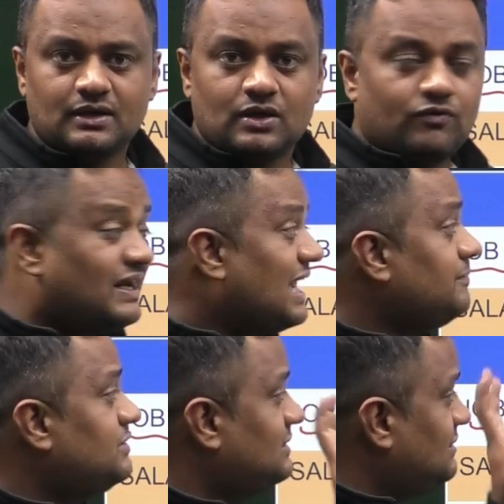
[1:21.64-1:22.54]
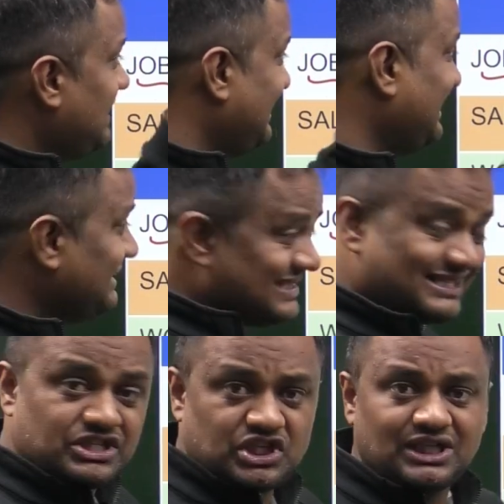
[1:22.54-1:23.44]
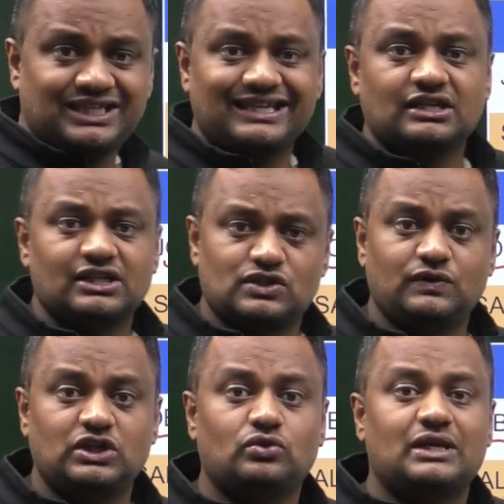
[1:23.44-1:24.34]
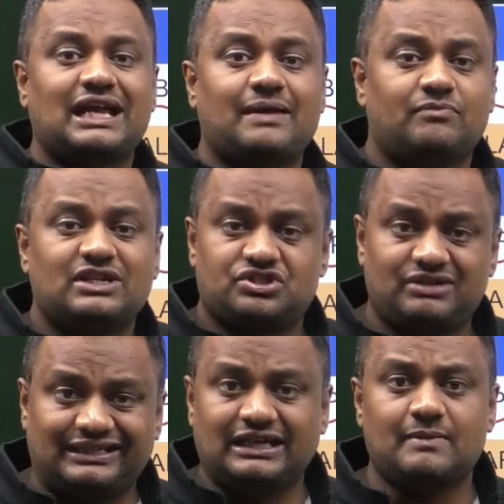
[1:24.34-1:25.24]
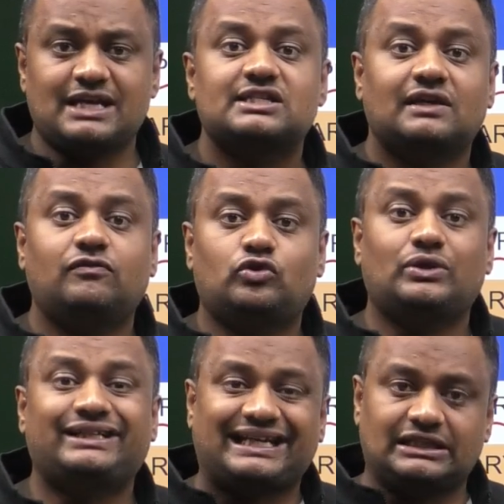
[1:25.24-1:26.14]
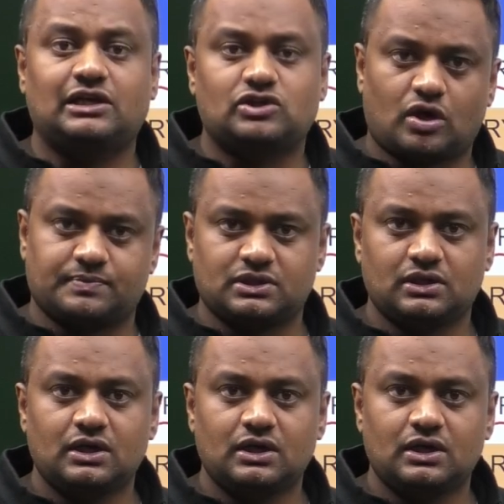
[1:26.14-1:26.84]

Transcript: When I'm taking this session, taking this video, then I'm restricting myself to the technical jobs.